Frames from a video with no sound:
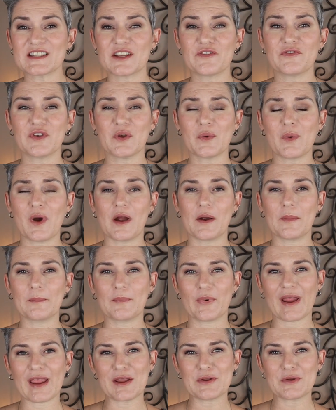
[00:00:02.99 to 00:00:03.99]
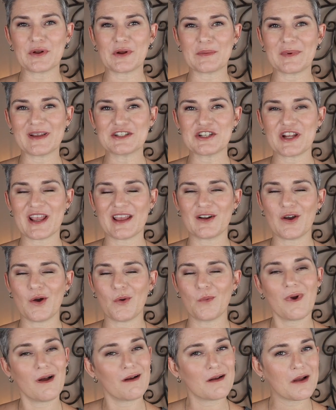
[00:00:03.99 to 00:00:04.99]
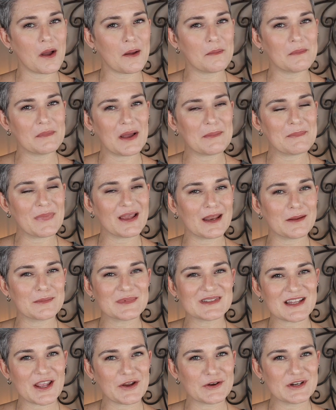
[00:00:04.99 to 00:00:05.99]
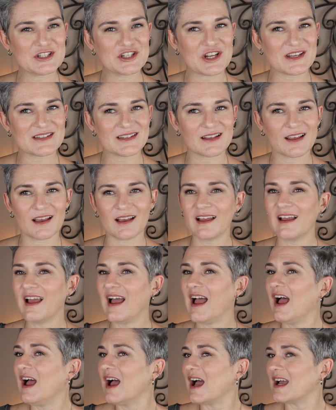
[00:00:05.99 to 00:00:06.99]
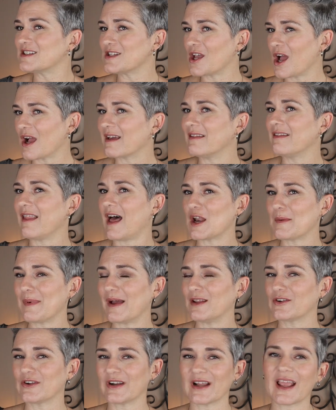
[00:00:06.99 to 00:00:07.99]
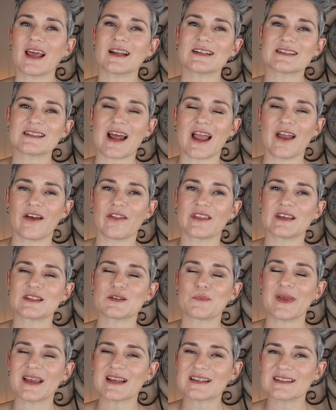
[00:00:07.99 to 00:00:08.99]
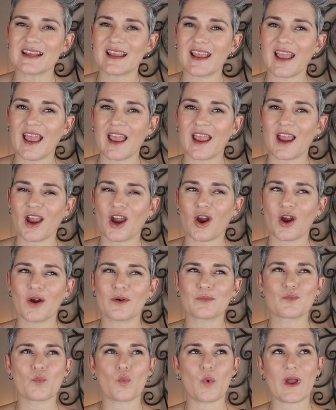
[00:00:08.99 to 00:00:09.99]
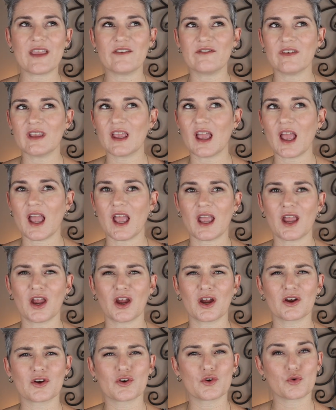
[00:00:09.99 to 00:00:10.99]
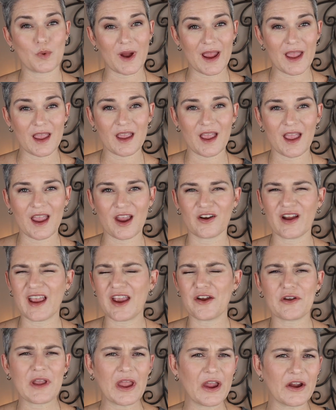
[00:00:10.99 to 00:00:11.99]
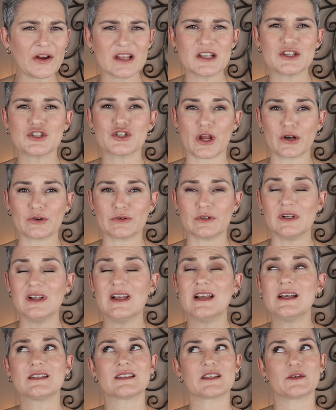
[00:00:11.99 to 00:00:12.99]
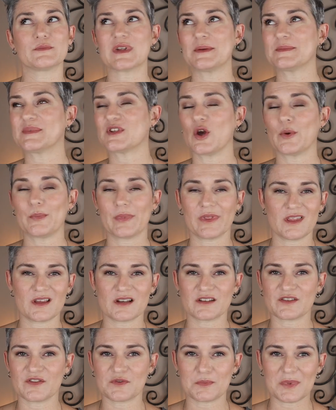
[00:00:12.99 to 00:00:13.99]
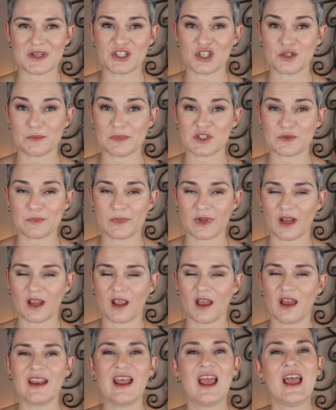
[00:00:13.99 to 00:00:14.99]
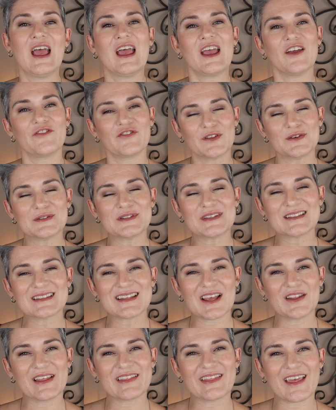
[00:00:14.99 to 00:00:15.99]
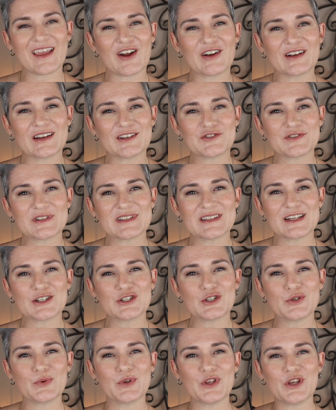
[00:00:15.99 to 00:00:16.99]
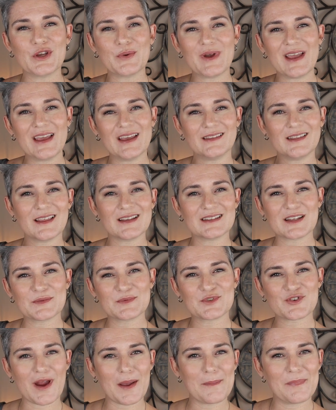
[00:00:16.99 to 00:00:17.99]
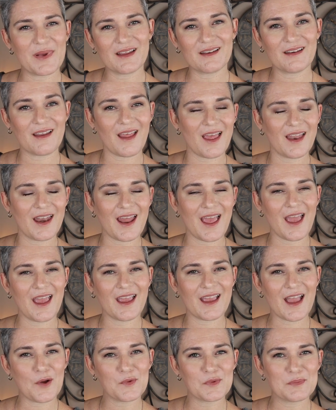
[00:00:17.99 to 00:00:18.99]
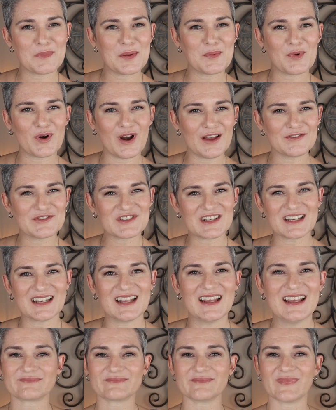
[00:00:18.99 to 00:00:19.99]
If you are brand new to my channel, welcome. My name is Carrie Jessica. I talk a lot about learning how to style this pixie hair, wavy hair, gray hair, hair care in general. Sometimes I open things I spend too much money on. If those things sound like they are interesting to you, hit the subscribe button and hang out with me more often.